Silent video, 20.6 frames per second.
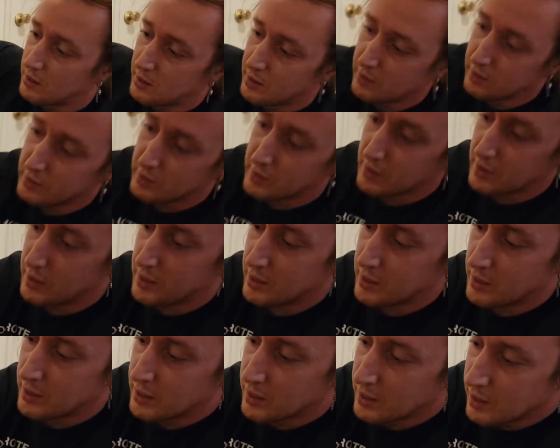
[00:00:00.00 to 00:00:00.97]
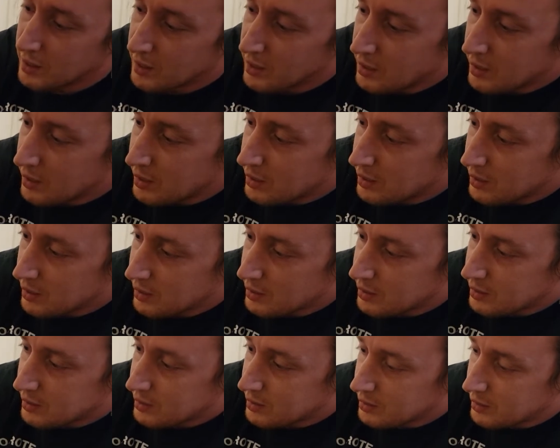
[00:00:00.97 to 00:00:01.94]
Here's a
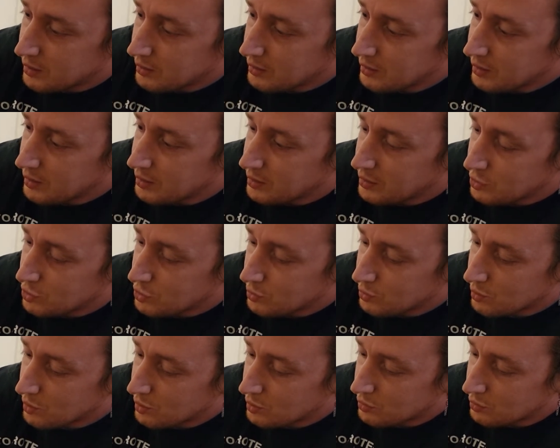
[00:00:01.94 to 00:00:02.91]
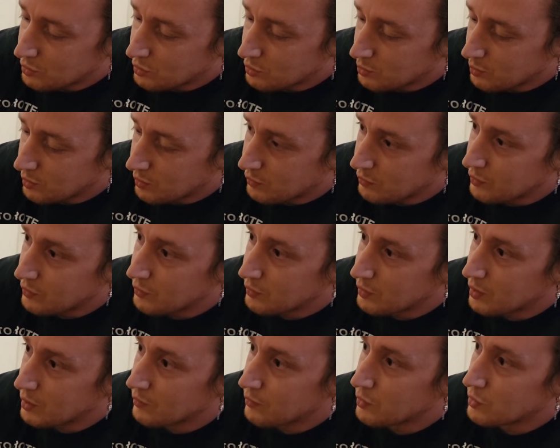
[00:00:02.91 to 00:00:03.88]
holiday edition
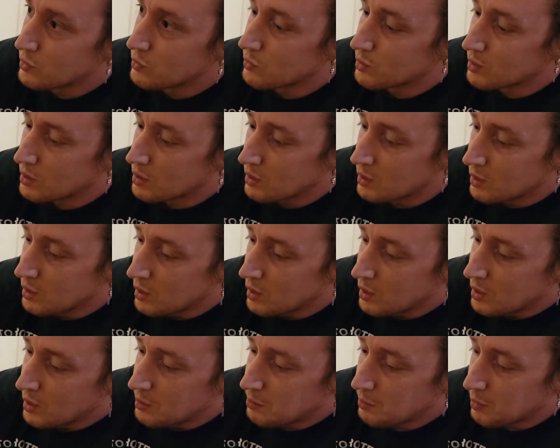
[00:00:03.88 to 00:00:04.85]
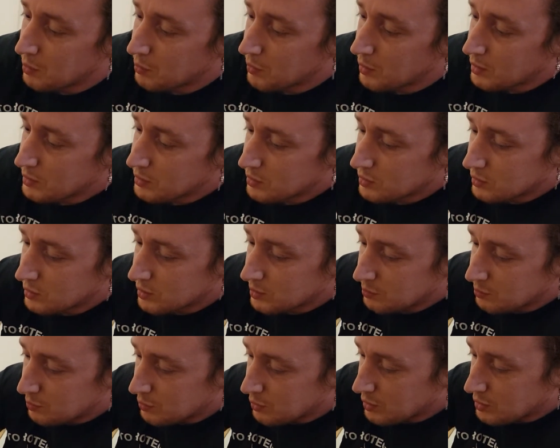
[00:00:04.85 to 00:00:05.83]
125th anniversary Budweiser. They
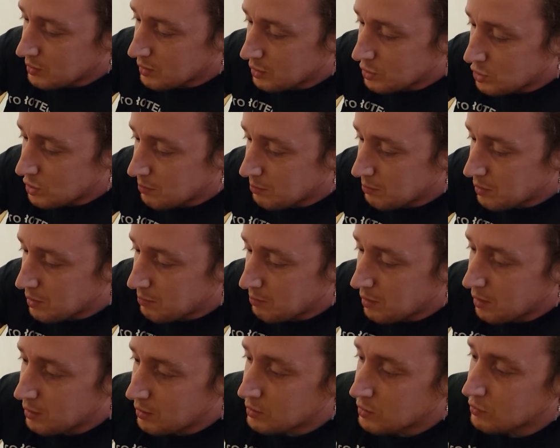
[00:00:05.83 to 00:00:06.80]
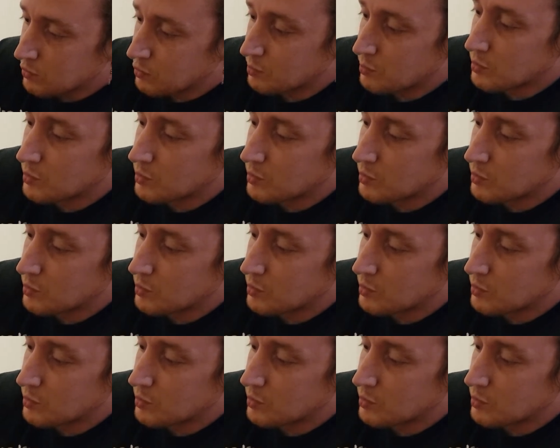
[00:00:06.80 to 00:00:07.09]
put these in like champagne bottles from